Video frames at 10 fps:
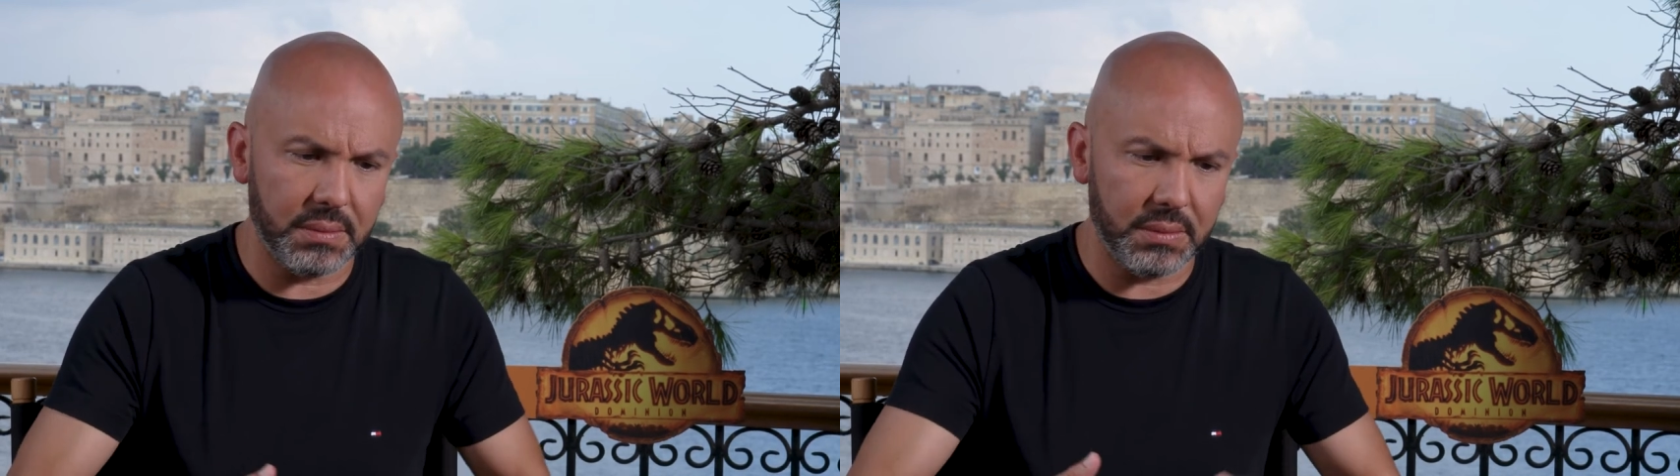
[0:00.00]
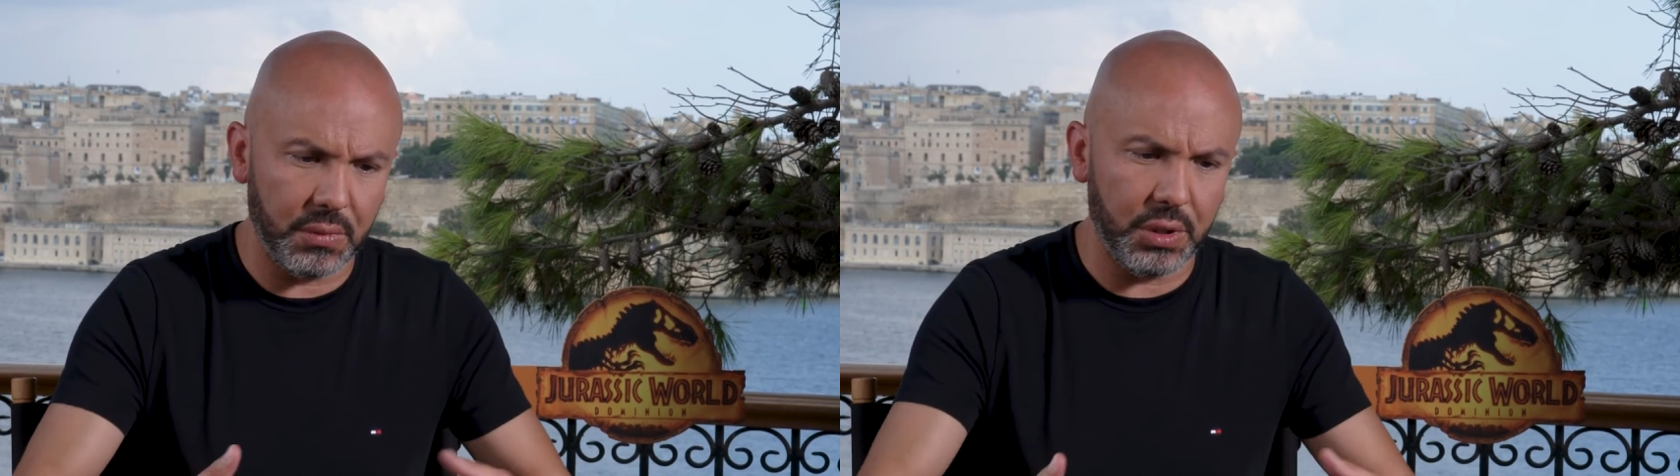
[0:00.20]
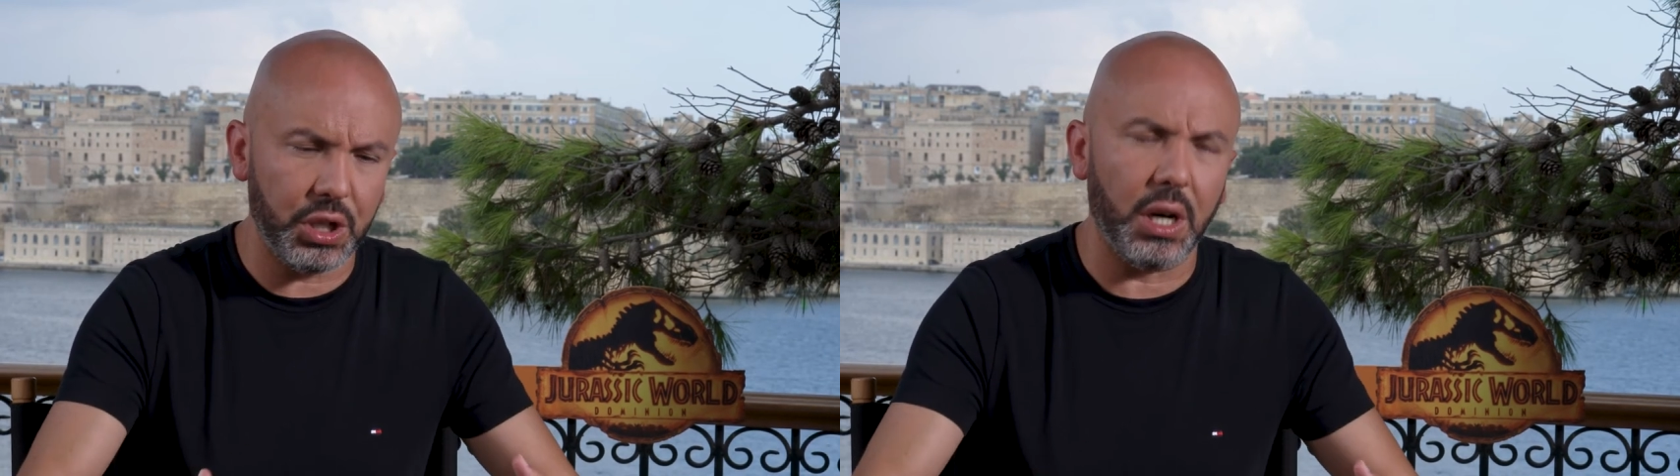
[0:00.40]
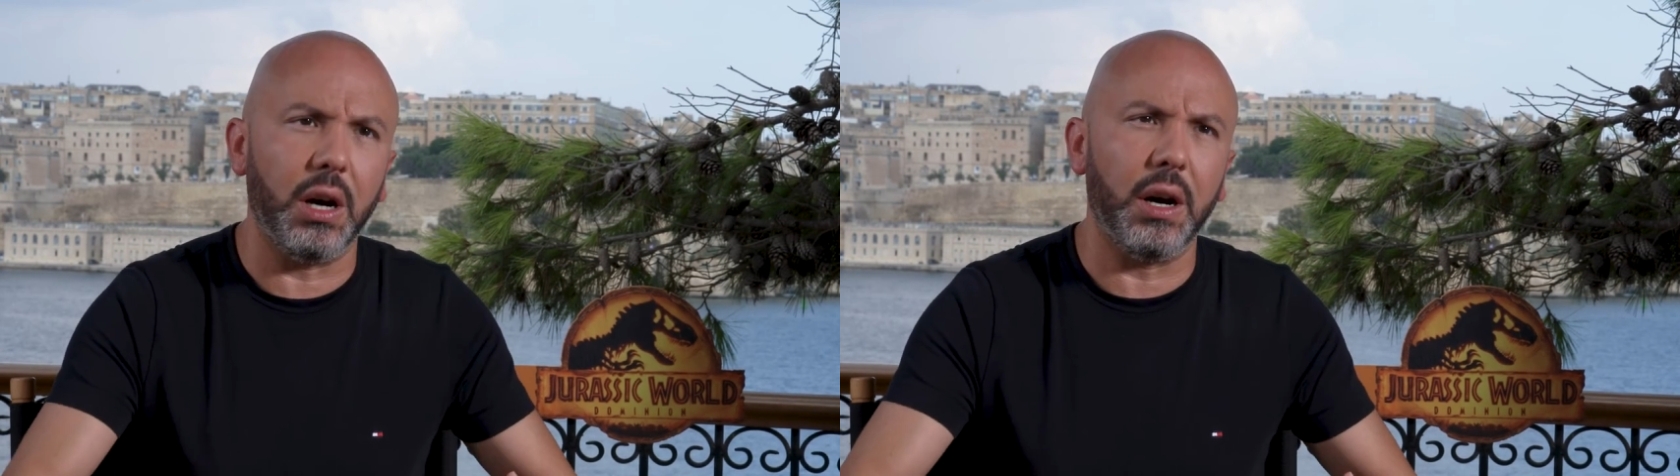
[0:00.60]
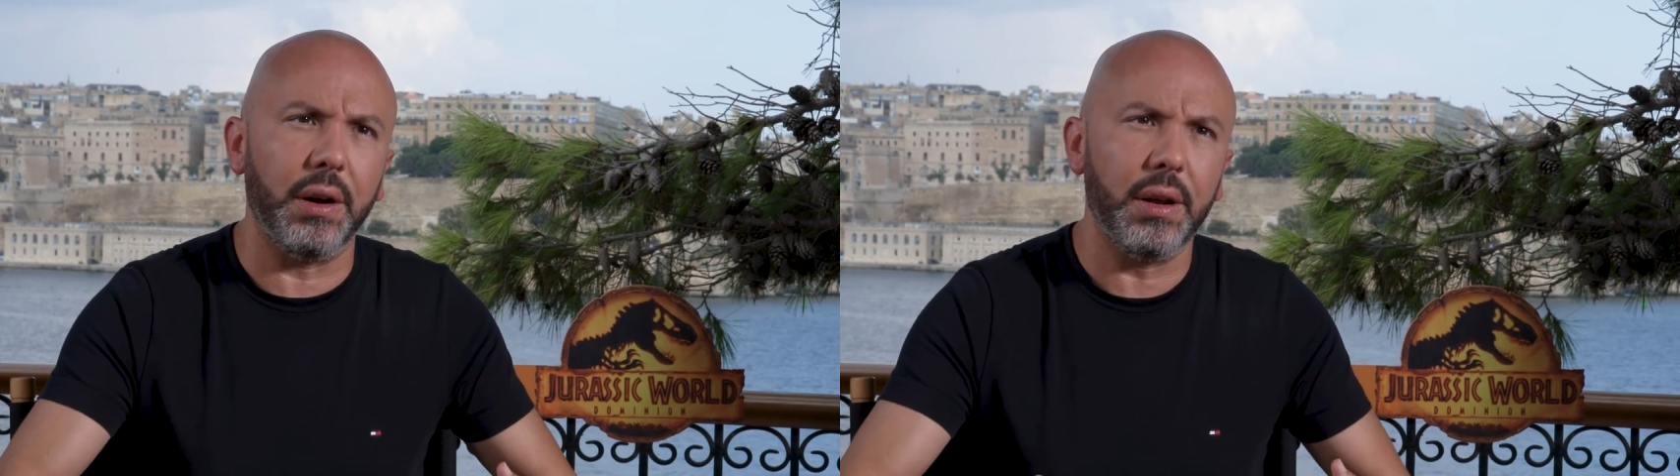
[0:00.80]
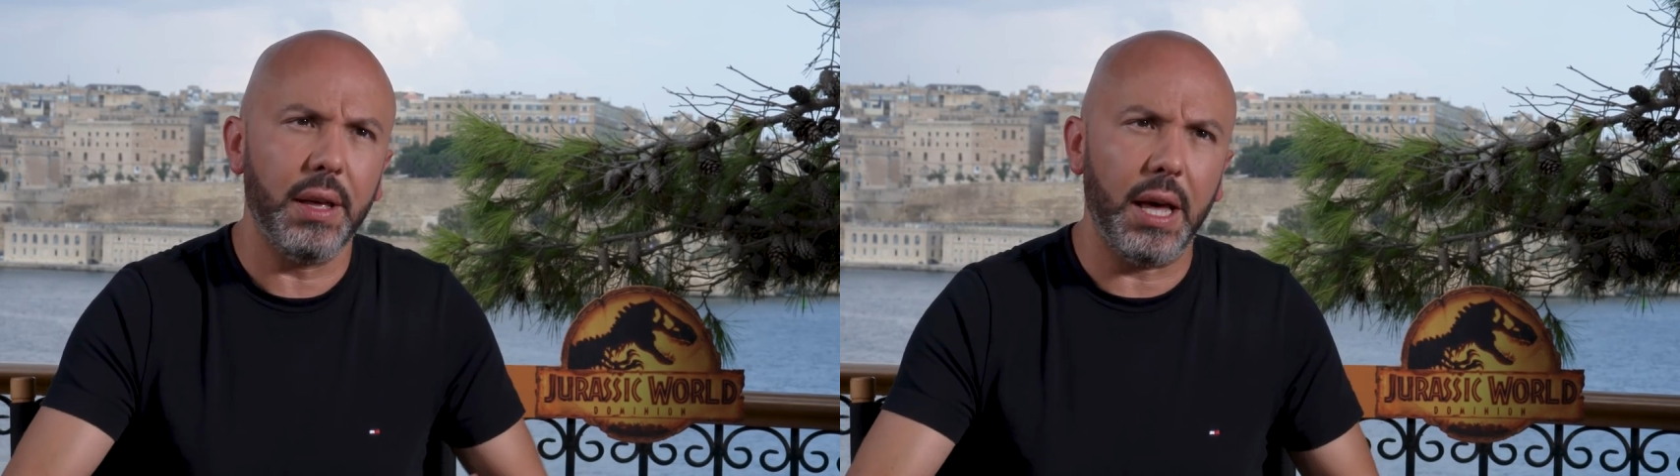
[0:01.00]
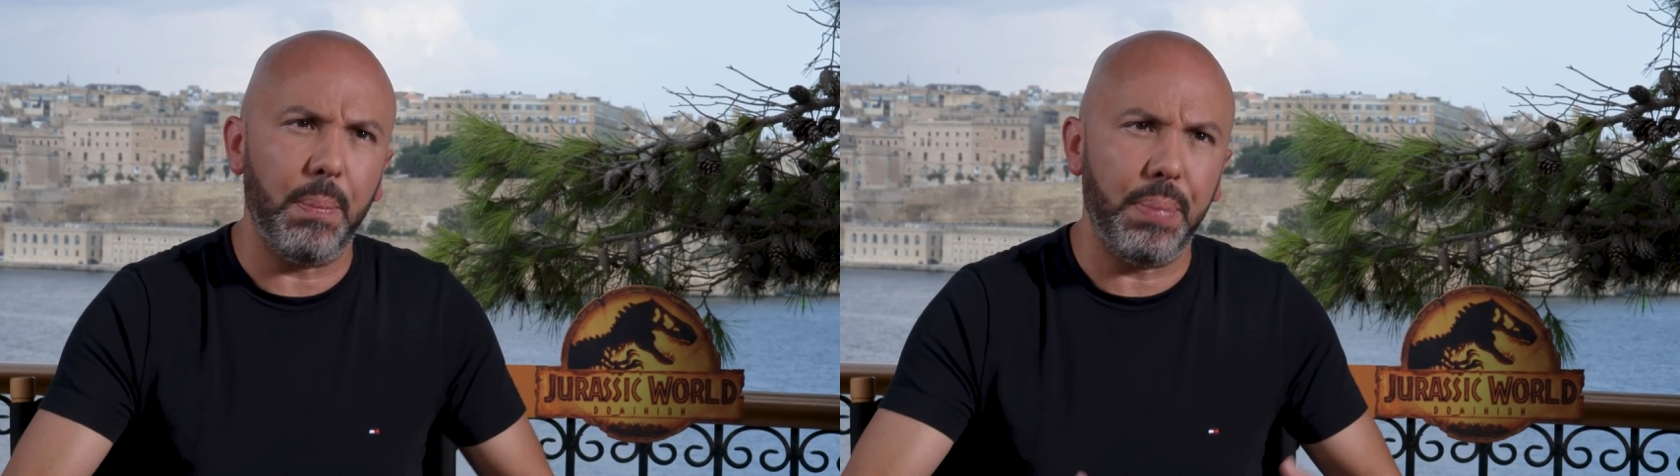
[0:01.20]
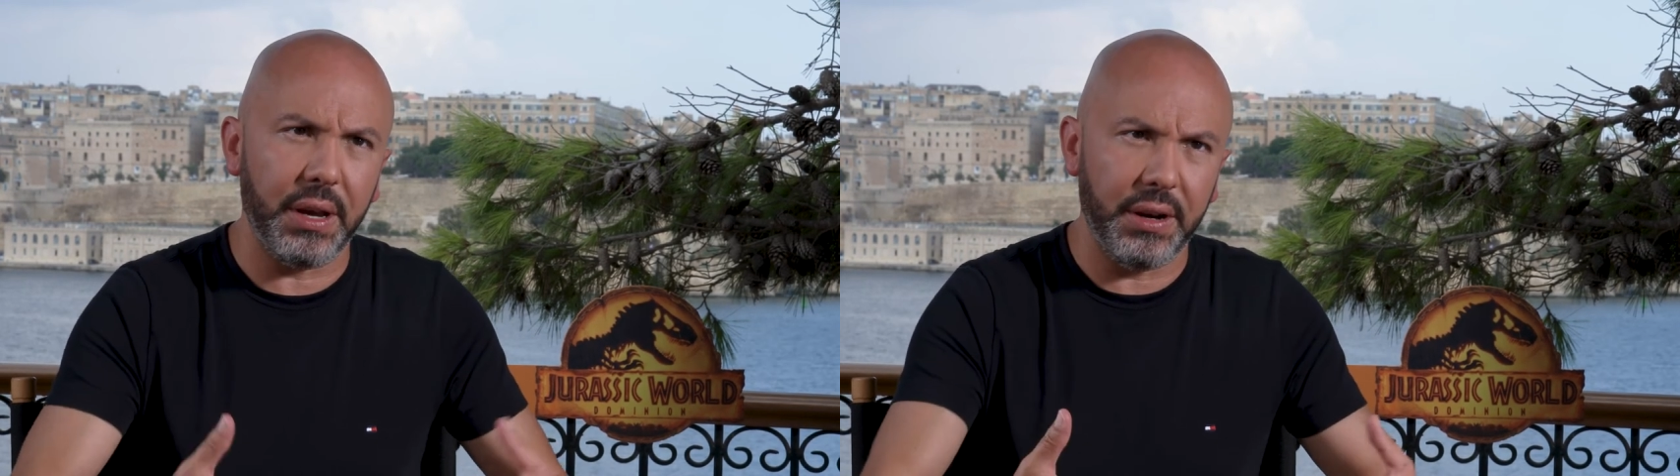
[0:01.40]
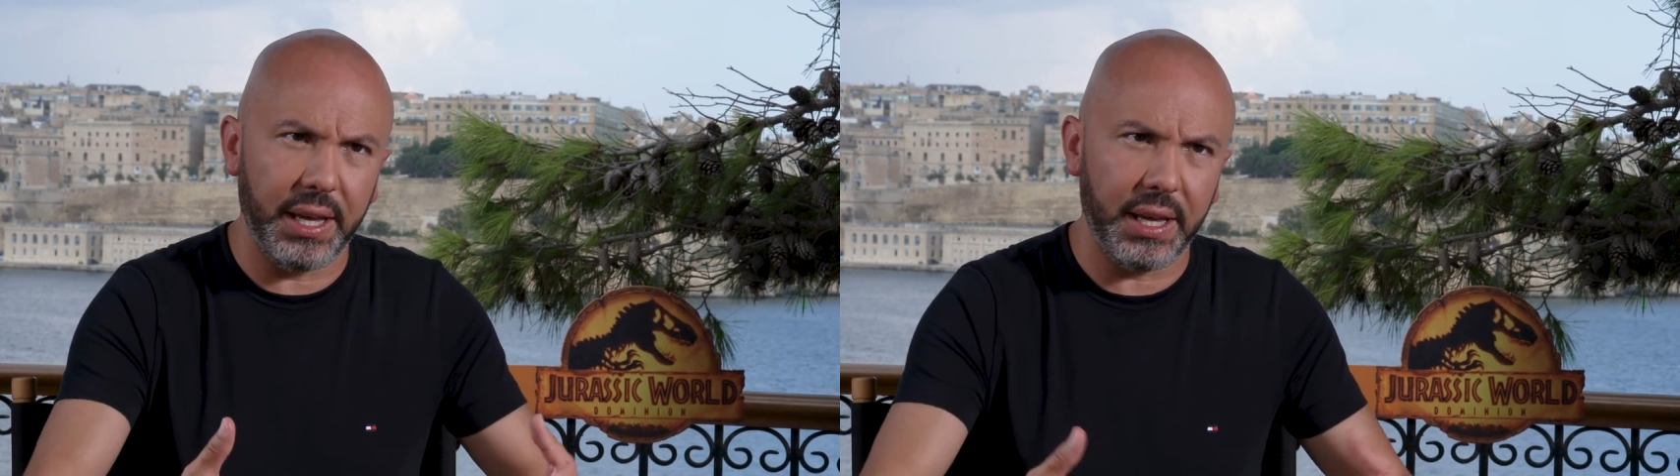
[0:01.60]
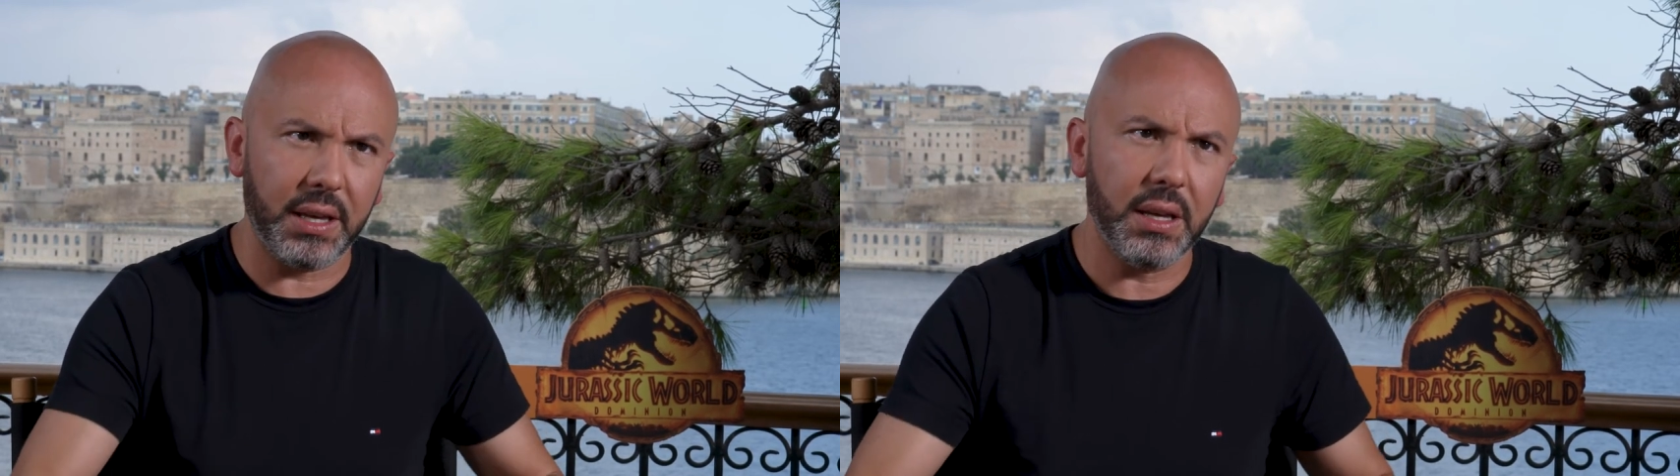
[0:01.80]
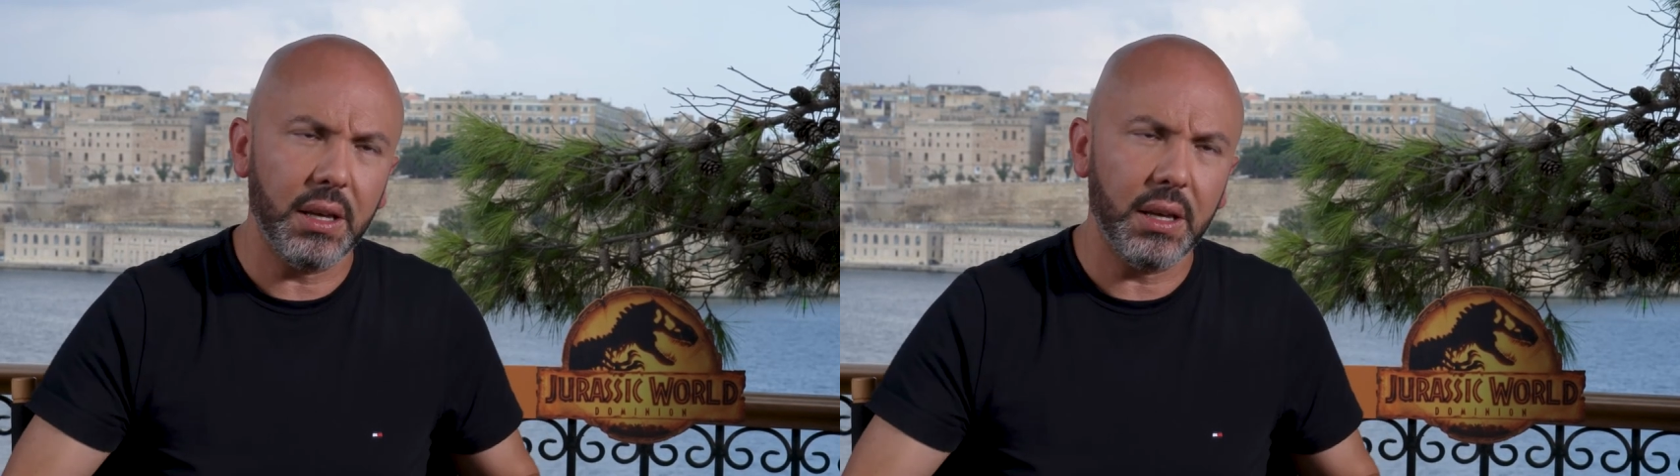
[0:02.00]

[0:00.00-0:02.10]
which are appearing